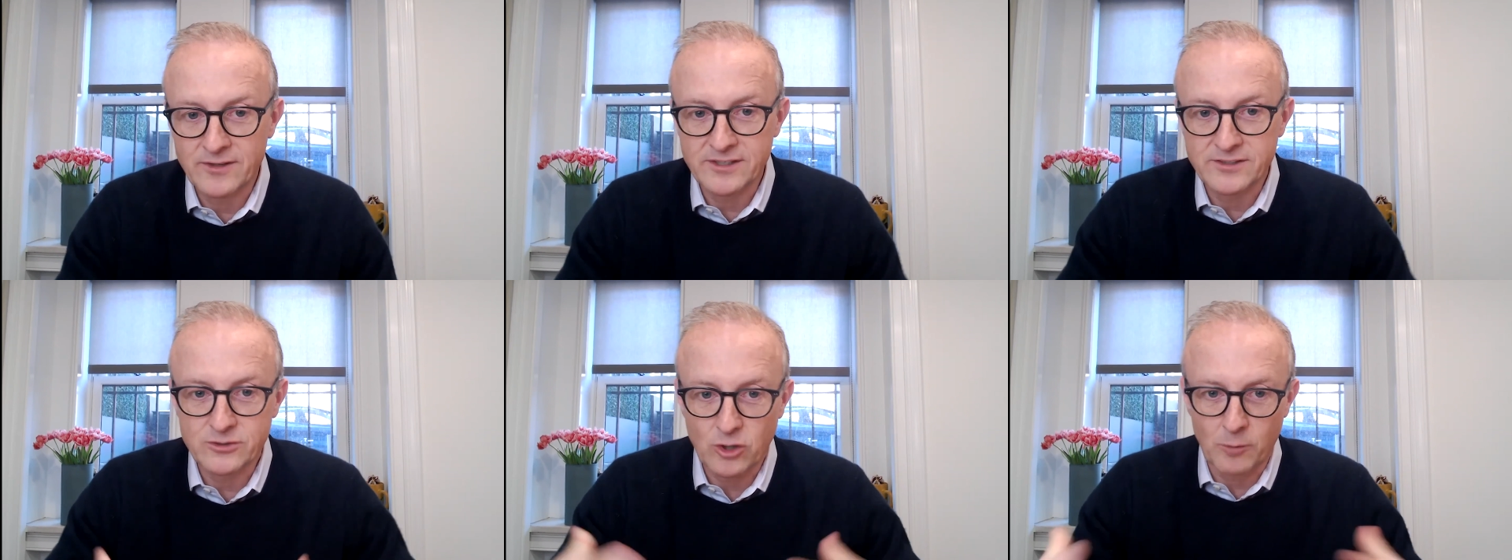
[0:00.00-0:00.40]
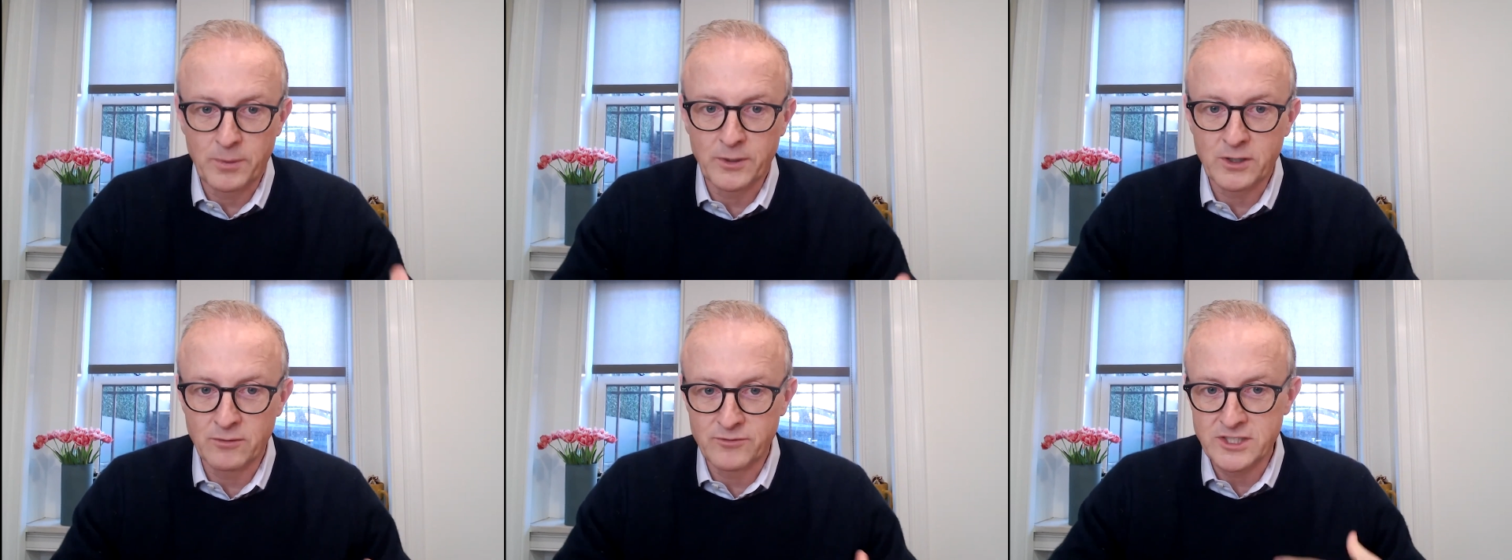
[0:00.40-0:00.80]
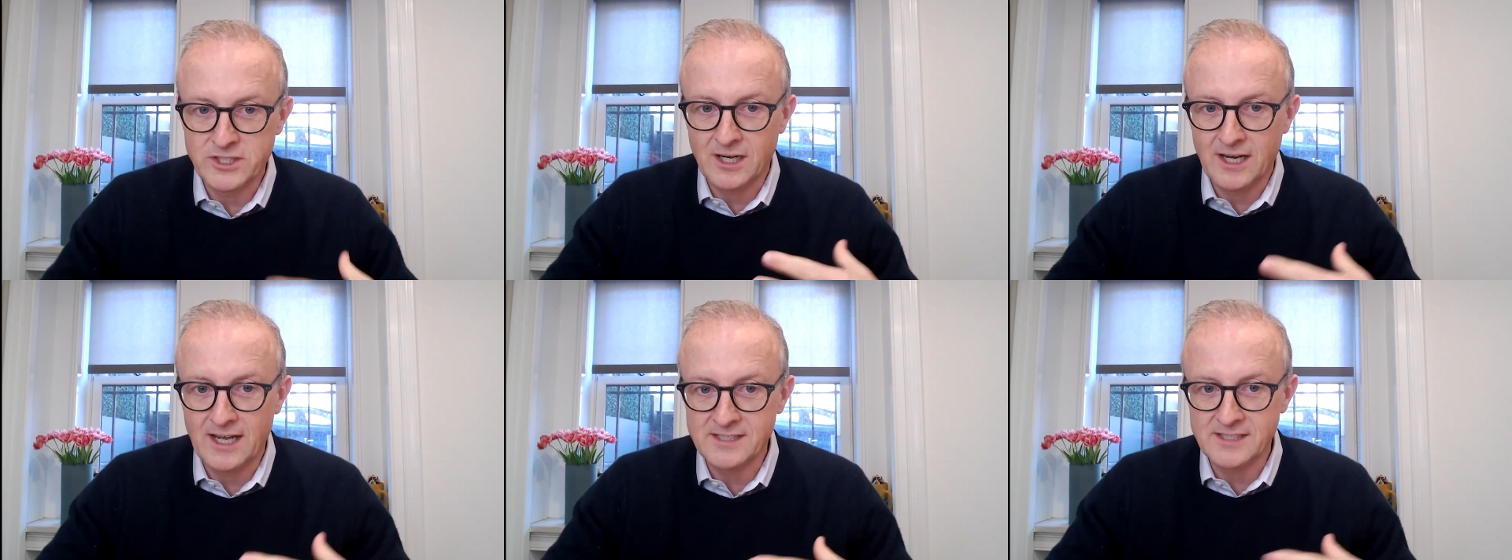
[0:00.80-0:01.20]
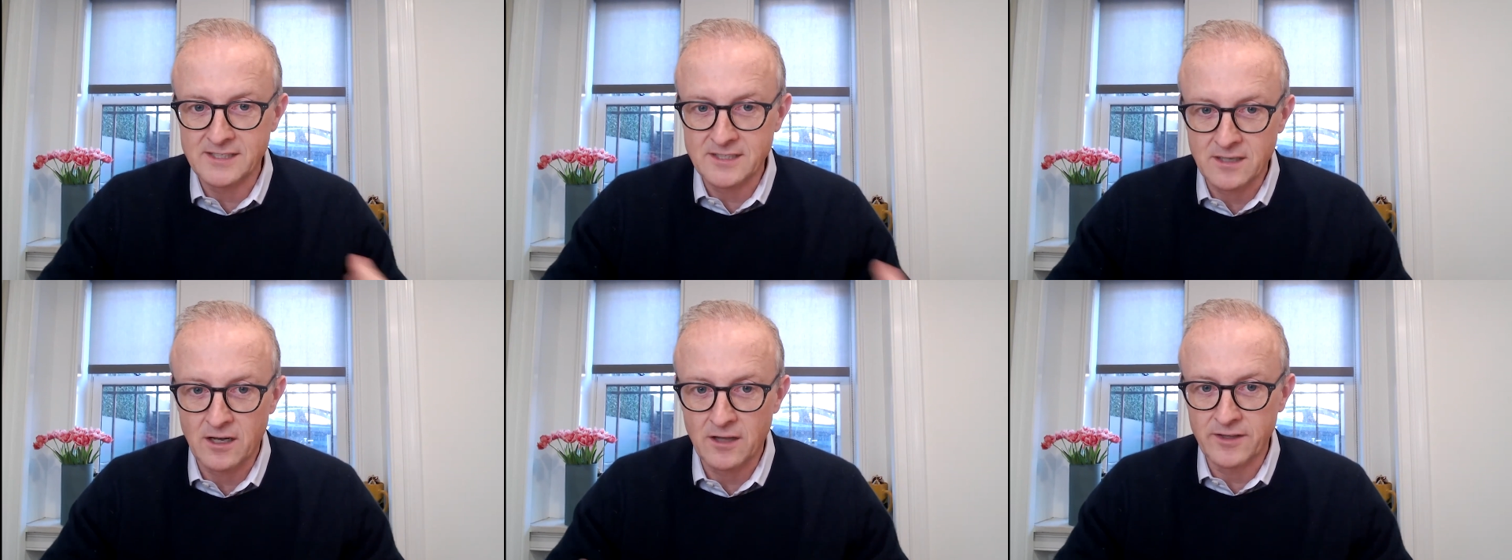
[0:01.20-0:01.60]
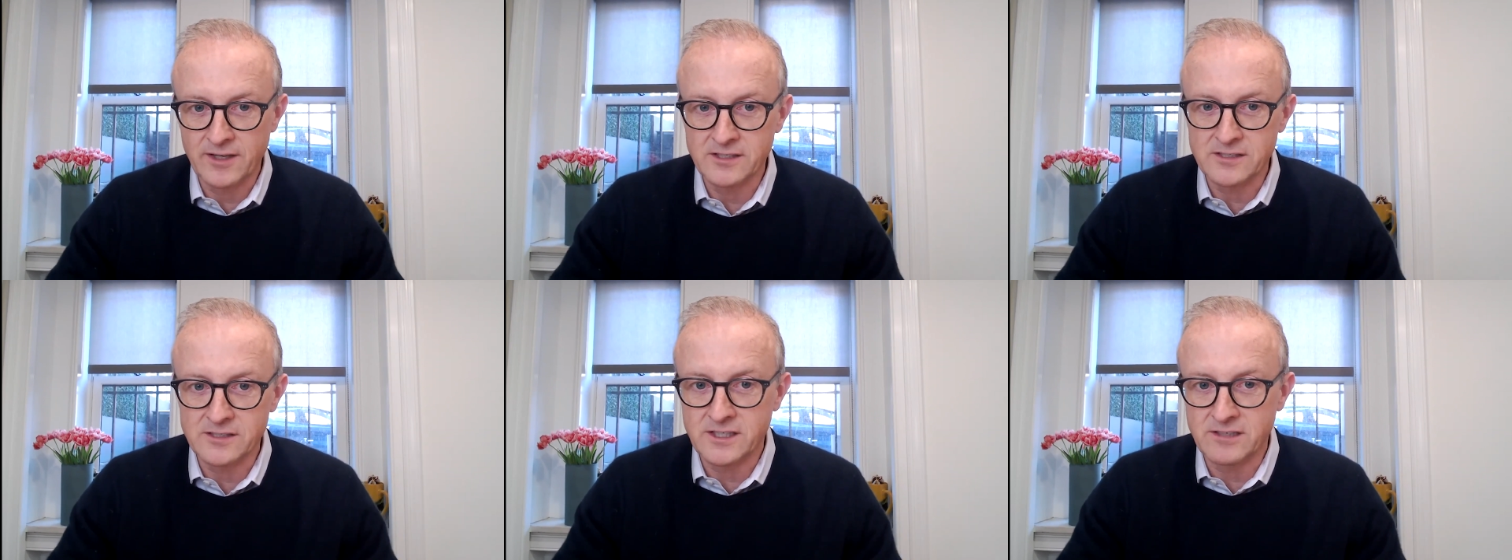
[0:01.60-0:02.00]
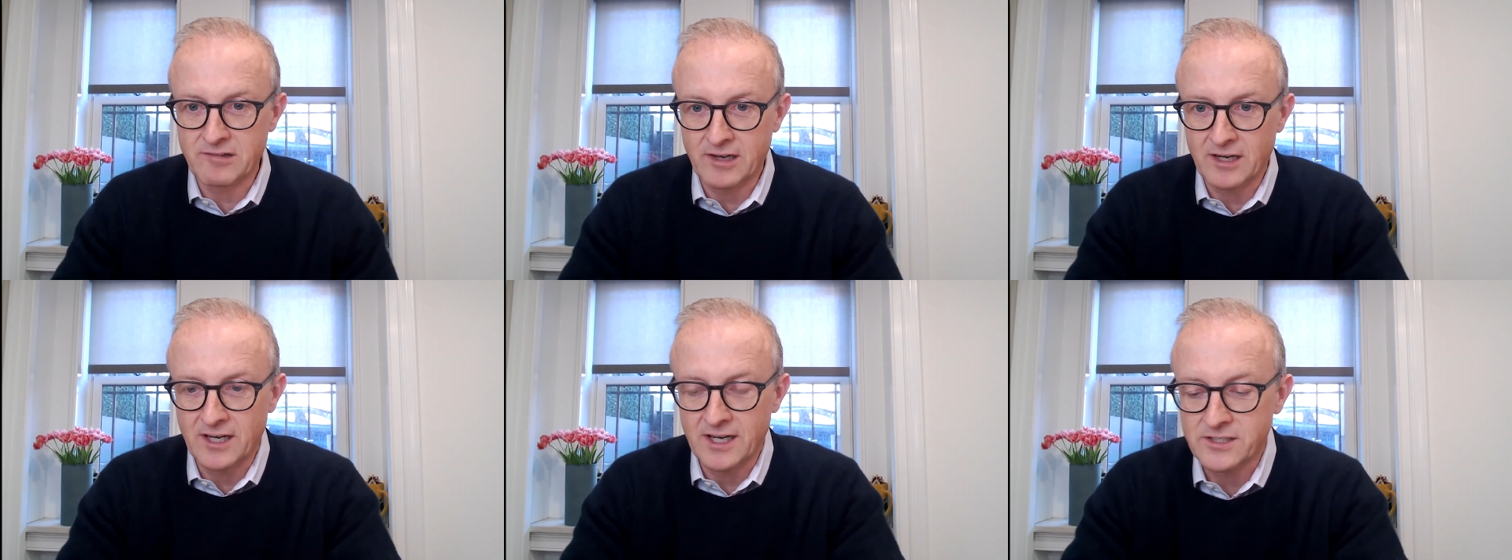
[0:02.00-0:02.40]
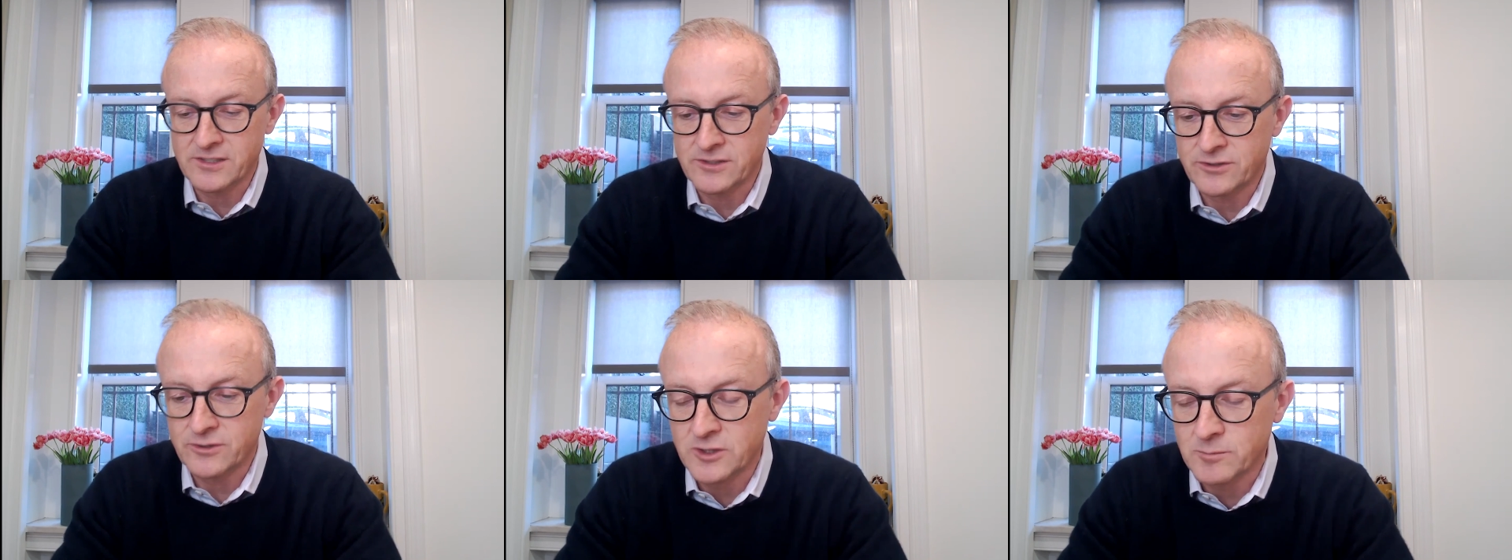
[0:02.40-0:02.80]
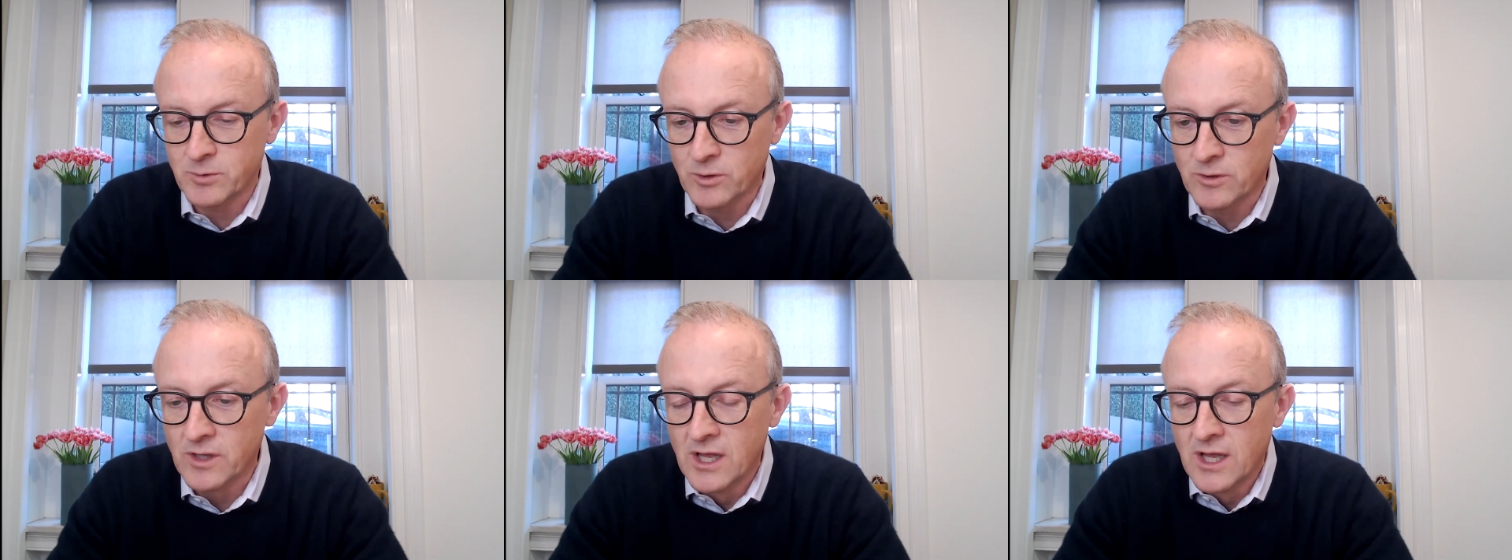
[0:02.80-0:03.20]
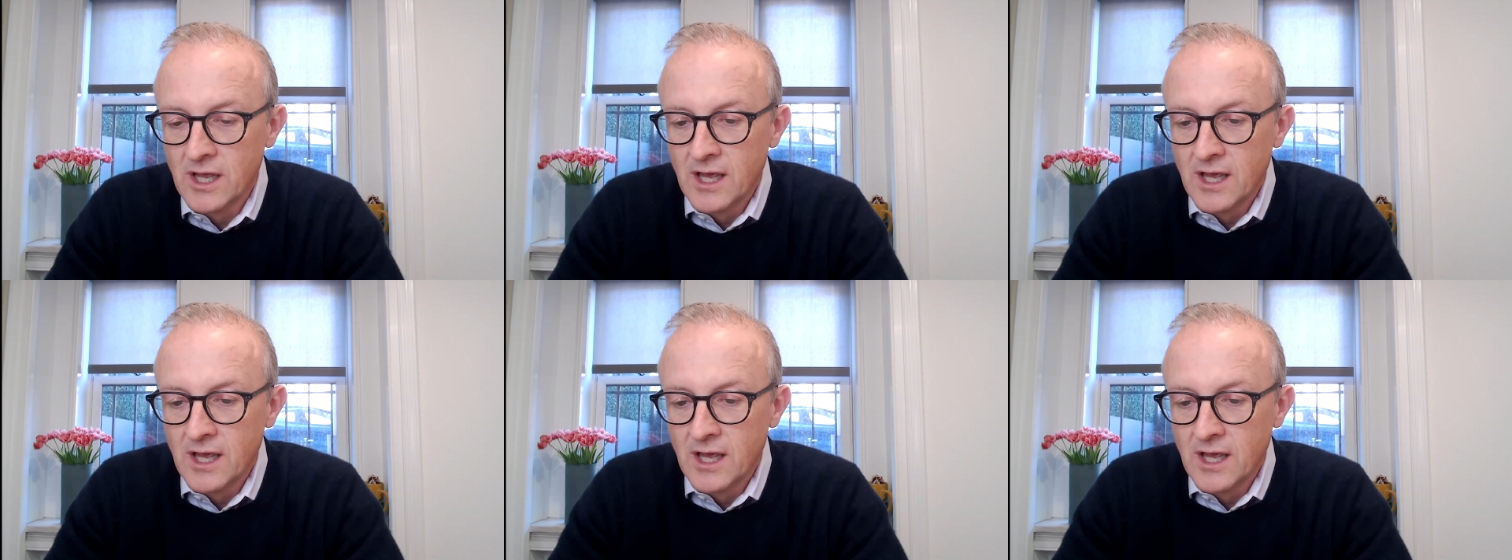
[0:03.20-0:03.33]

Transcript: this topic of digital assets and are the existing regulations suitable.